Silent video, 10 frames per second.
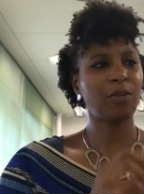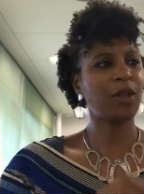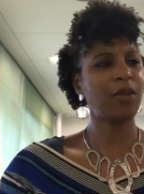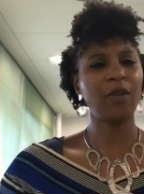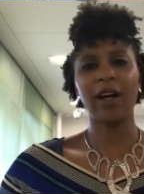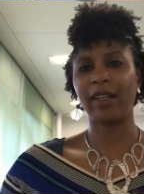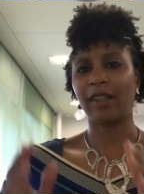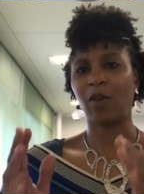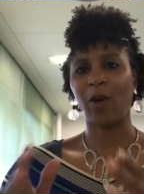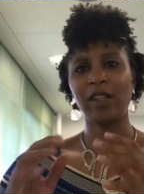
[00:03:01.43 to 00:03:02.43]
are beautiful. I
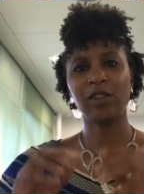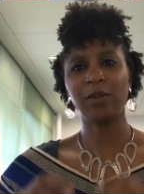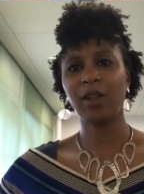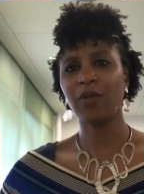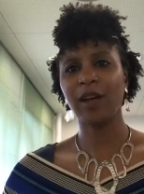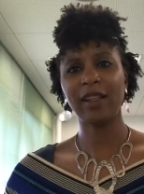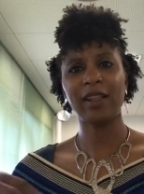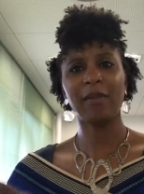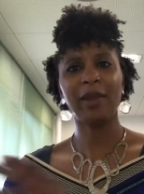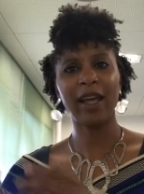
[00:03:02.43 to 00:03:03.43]
think whites are beautiful. I
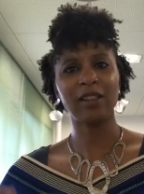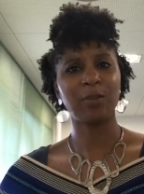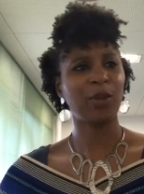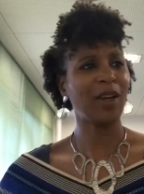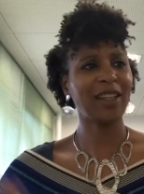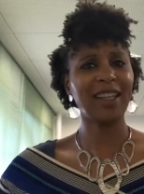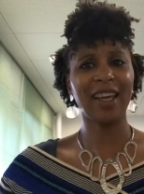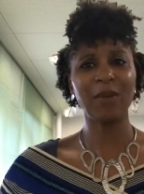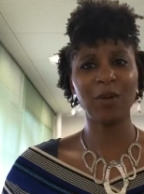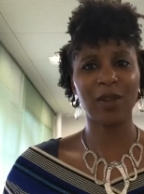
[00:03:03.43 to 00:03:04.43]
think blacks are beautiful. I think
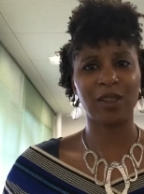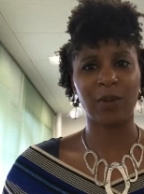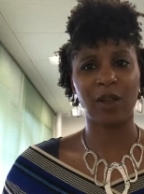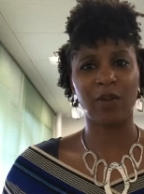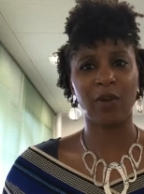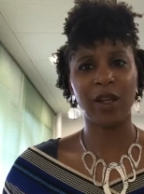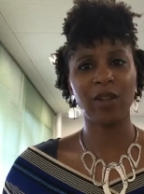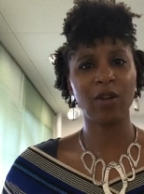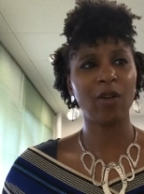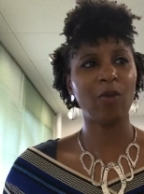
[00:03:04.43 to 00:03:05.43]
everyone's beautiful in
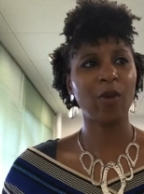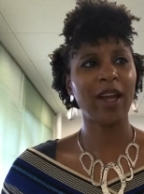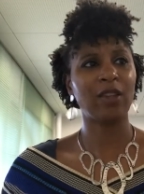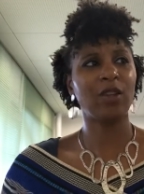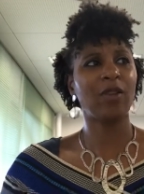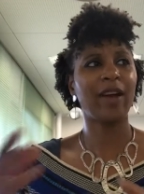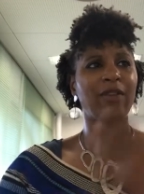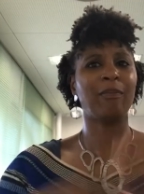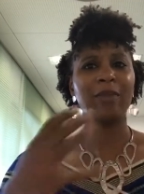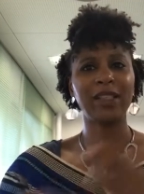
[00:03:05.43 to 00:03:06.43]
their own right. You don't have
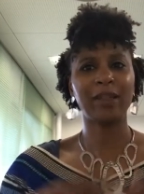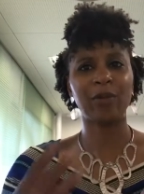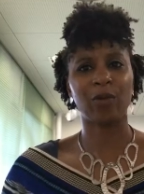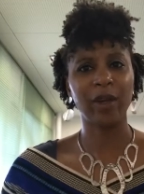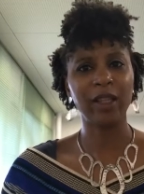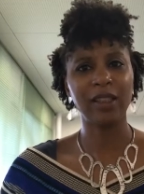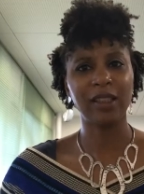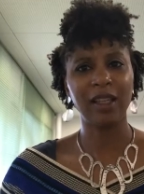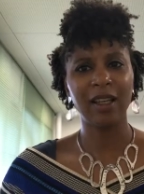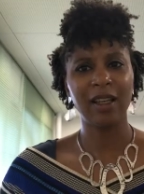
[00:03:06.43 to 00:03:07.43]
to mix up the race
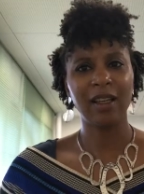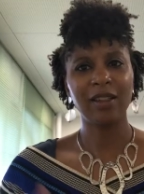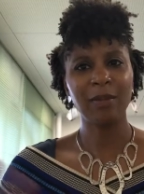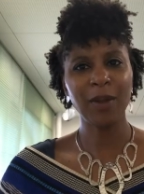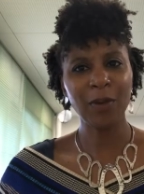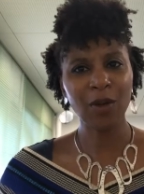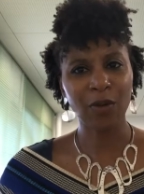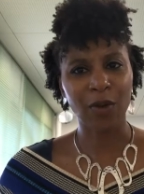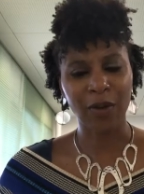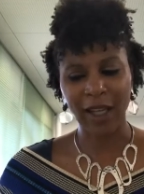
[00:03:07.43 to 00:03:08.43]
to be
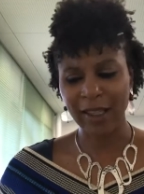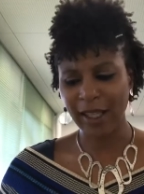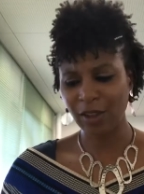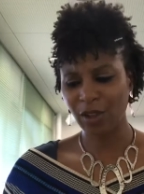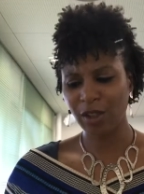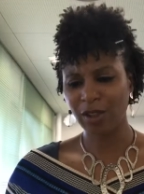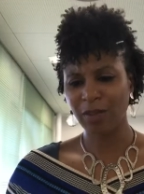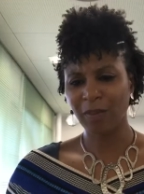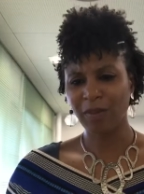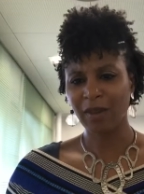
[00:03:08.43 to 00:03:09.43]
beautiful. Like, that's just,
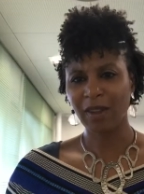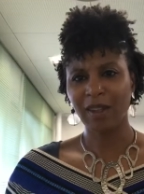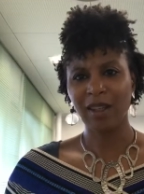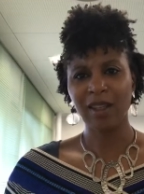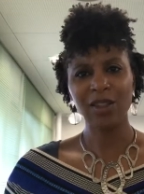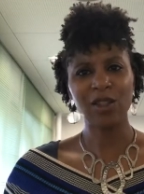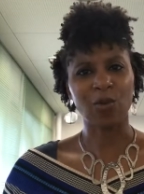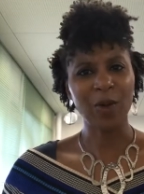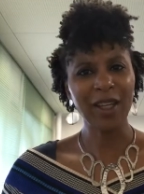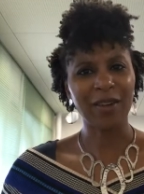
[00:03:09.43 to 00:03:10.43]
it's just
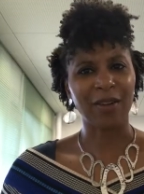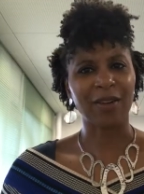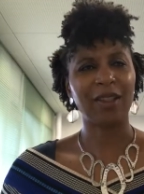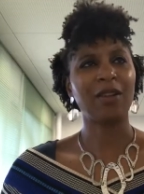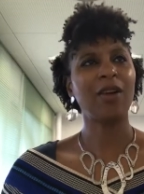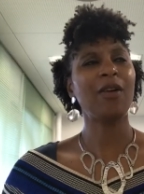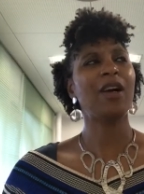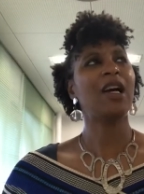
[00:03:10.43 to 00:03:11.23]
weird, you know?